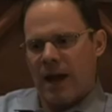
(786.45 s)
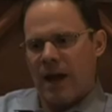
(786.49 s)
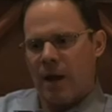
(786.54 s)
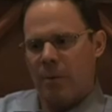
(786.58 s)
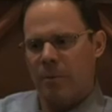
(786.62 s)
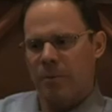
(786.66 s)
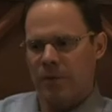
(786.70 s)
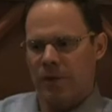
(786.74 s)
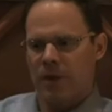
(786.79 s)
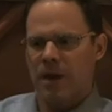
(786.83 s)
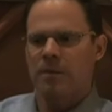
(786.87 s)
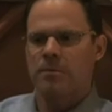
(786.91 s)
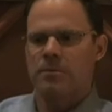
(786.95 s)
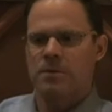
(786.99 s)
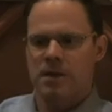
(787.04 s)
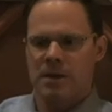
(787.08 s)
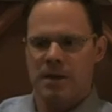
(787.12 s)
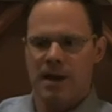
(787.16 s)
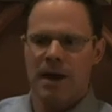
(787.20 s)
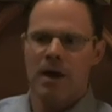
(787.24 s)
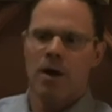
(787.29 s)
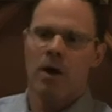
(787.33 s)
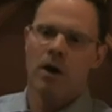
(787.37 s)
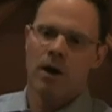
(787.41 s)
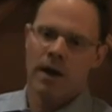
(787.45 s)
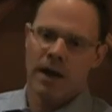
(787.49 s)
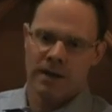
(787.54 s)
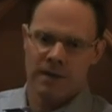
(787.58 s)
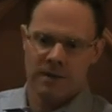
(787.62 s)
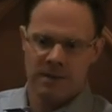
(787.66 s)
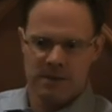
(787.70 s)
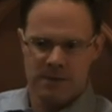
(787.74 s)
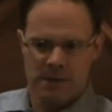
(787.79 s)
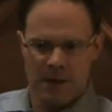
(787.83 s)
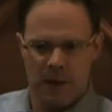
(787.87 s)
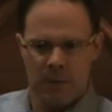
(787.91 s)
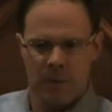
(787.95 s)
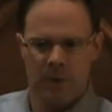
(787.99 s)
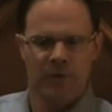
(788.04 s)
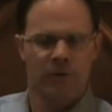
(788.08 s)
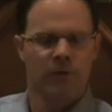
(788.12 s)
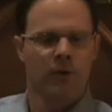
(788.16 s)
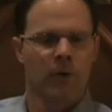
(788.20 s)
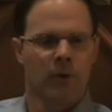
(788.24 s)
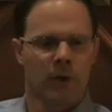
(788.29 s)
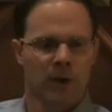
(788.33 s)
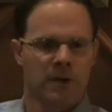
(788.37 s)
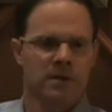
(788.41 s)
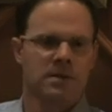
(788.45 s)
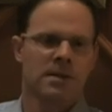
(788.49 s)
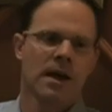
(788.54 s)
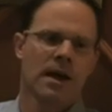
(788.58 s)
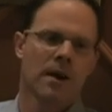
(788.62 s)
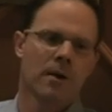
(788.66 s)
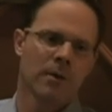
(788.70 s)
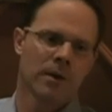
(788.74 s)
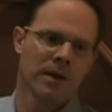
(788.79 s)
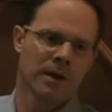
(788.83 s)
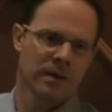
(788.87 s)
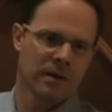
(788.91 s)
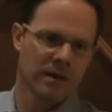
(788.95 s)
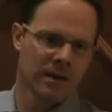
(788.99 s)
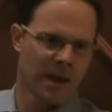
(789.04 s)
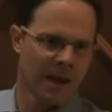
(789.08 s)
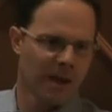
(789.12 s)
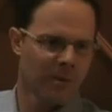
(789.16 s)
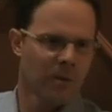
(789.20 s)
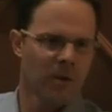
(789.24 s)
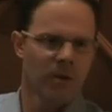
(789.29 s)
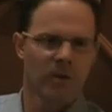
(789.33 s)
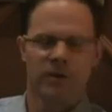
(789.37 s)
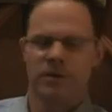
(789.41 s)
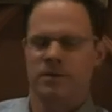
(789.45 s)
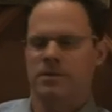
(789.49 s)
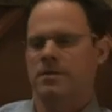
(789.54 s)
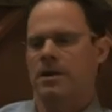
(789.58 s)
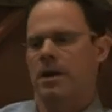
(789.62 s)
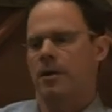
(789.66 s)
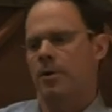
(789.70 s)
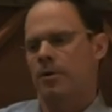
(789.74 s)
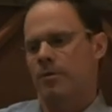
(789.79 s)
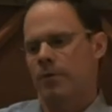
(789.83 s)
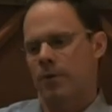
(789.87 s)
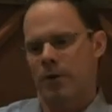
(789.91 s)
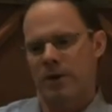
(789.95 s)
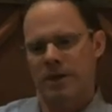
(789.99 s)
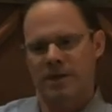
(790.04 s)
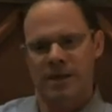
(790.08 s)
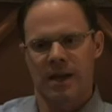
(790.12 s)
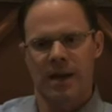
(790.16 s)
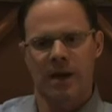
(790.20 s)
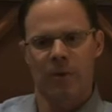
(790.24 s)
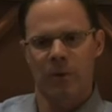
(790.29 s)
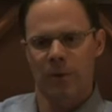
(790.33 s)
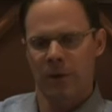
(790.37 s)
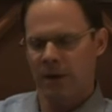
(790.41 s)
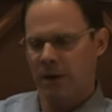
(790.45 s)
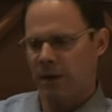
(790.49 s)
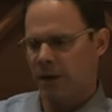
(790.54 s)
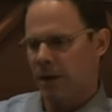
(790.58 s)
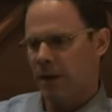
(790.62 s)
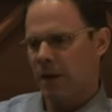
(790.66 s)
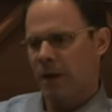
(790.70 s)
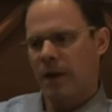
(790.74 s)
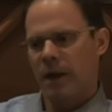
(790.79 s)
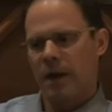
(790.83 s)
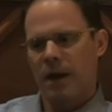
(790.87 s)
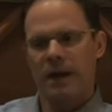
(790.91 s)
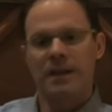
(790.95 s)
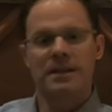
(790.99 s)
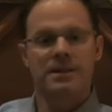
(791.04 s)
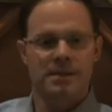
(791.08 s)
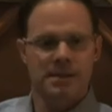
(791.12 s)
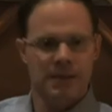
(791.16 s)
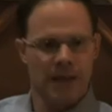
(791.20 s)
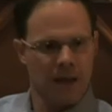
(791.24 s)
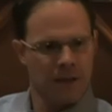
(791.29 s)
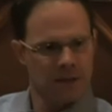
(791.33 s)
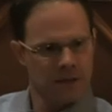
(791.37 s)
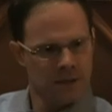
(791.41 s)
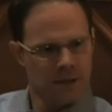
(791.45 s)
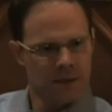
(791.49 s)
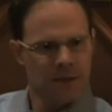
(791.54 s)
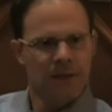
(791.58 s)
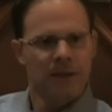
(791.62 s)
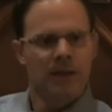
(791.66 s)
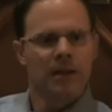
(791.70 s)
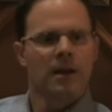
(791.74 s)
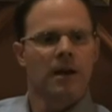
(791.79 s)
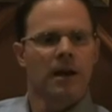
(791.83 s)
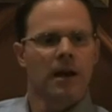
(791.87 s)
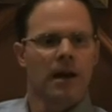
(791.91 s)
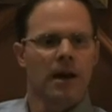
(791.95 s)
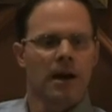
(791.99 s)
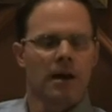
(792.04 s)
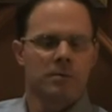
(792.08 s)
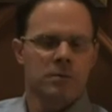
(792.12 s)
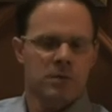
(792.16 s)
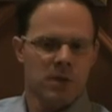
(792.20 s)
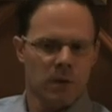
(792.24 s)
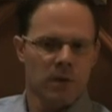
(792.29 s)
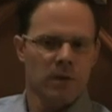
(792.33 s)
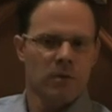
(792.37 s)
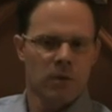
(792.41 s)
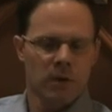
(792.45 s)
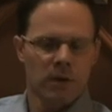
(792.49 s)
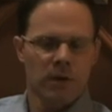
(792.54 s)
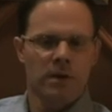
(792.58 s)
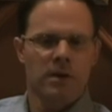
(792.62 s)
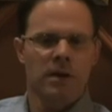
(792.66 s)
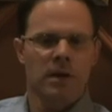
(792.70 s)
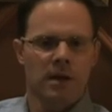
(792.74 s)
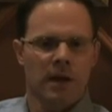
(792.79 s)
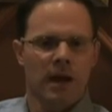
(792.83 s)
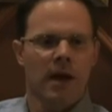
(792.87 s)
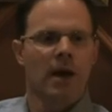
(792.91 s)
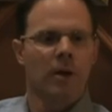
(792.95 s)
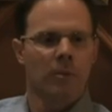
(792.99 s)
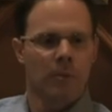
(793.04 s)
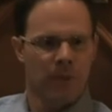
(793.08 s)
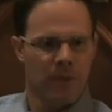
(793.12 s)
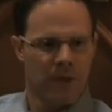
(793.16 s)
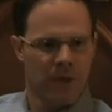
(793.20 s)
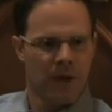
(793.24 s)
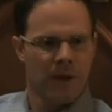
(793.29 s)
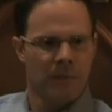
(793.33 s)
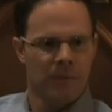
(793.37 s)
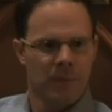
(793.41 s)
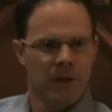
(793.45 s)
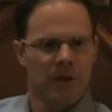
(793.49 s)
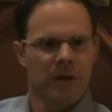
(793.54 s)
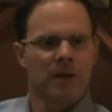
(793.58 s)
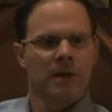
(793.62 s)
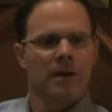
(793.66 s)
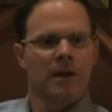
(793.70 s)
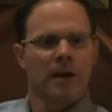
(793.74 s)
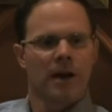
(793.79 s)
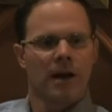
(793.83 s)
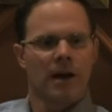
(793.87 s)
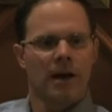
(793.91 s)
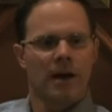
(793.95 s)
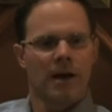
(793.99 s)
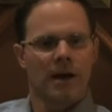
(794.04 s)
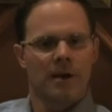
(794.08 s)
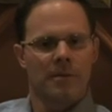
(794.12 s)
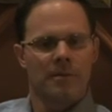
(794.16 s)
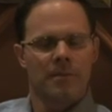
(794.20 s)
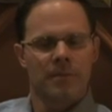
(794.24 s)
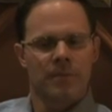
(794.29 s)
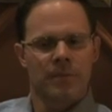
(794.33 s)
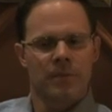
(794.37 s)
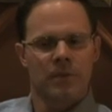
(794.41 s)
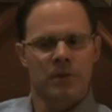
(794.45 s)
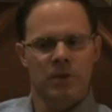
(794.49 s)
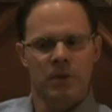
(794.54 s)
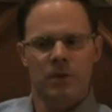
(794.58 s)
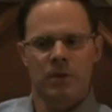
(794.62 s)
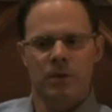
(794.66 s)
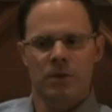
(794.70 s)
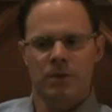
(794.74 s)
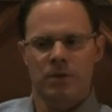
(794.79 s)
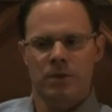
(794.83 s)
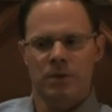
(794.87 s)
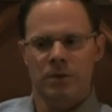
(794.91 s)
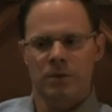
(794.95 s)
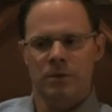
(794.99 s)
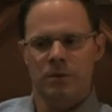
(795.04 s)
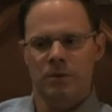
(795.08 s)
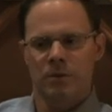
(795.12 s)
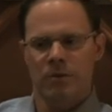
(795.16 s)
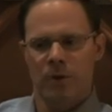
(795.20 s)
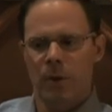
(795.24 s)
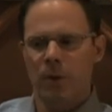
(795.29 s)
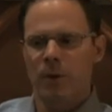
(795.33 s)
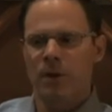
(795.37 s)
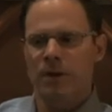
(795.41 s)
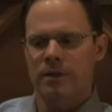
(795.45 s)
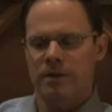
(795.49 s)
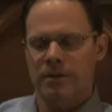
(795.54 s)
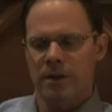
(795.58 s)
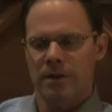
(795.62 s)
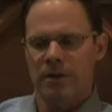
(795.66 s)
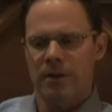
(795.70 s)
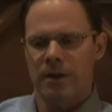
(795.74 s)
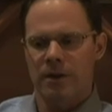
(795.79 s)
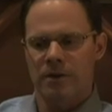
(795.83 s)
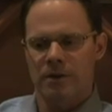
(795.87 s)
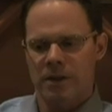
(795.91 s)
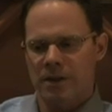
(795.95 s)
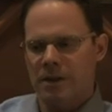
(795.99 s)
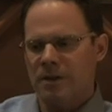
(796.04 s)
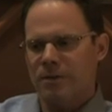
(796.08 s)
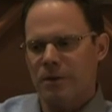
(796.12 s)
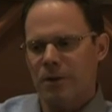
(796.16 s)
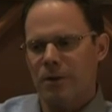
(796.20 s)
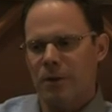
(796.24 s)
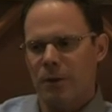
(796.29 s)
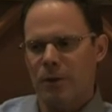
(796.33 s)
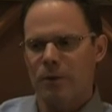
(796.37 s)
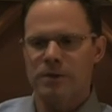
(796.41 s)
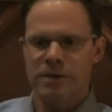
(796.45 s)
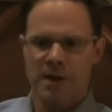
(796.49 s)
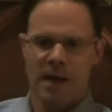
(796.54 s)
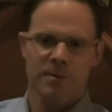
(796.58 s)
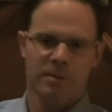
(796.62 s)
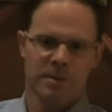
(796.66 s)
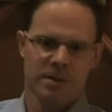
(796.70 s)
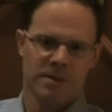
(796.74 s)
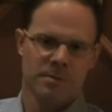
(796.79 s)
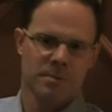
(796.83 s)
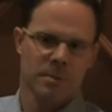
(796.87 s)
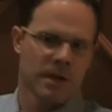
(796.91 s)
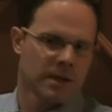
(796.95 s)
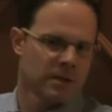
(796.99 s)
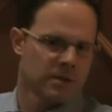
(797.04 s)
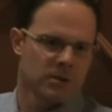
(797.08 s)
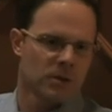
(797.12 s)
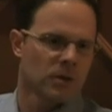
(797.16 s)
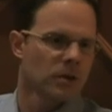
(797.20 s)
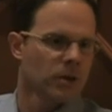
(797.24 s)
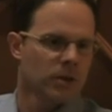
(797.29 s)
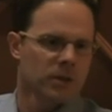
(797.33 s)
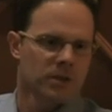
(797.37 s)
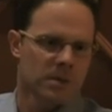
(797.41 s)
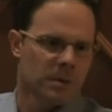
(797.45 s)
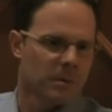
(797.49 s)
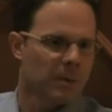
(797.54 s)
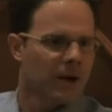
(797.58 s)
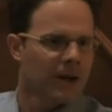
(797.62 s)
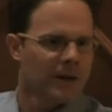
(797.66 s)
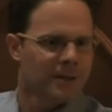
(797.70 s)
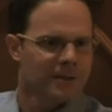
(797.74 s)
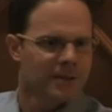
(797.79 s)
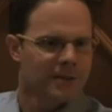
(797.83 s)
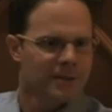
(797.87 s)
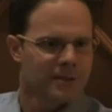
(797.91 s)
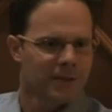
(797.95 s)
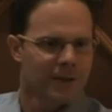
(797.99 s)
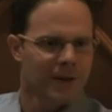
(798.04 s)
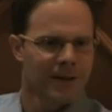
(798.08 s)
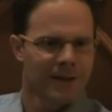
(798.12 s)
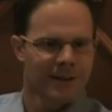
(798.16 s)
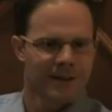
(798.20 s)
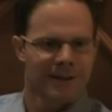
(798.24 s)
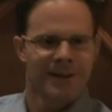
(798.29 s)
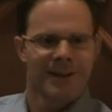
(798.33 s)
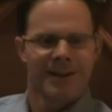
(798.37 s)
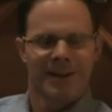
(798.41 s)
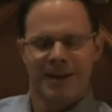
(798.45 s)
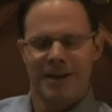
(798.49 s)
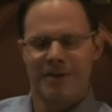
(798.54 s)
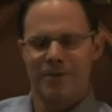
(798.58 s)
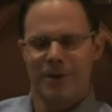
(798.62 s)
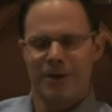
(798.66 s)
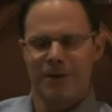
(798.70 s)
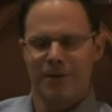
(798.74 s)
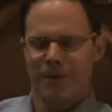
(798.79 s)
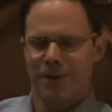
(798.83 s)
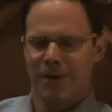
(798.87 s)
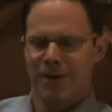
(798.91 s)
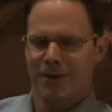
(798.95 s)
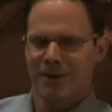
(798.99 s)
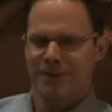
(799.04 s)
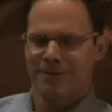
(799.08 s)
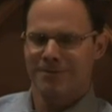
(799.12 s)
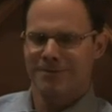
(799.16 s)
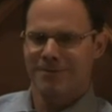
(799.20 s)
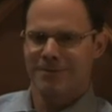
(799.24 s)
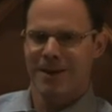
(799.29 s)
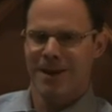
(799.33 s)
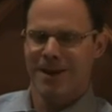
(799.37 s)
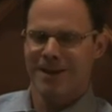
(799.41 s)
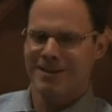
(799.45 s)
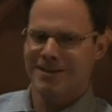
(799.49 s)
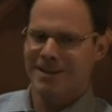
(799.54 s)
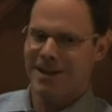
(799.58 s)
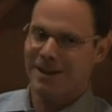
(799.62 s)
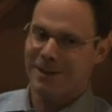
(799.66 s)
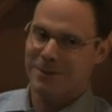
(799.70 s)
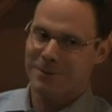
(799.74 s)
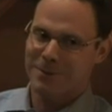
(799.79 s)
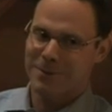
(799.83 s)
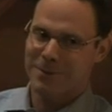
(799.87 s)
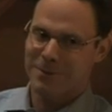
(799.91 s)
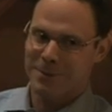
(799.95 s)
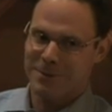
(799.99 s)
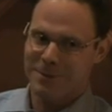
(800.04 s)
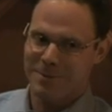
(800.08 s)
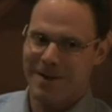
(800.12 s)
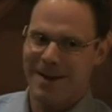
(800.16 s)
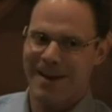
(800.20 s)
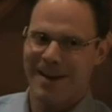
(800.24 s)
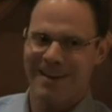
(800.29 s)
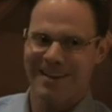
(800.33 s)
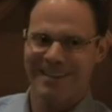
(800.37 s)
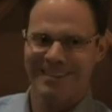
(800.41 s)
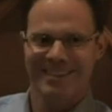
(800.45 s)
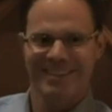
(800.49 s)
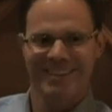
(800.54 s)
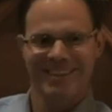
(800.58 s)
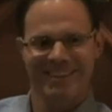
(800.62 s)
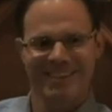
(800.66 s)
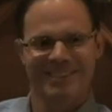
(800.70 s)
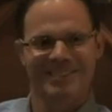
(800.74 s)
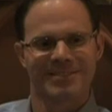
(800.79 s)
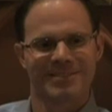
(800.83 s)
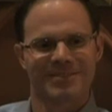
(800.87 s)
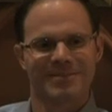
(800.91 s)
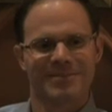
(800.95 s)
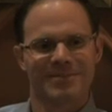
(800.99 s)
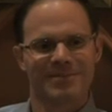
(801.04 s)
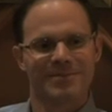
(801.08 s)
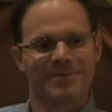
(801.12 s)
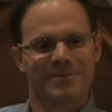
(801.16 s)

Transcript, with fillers: it helps them to now, okay, this is how we focus, how we enable, this is how we focus, how we incent. Um, so it really did help them um, to to focus their energy. And th- those types of surprises are good surprises, indeed, right? Indeed. Even if they're not exactly what you expect. Well, right? you know,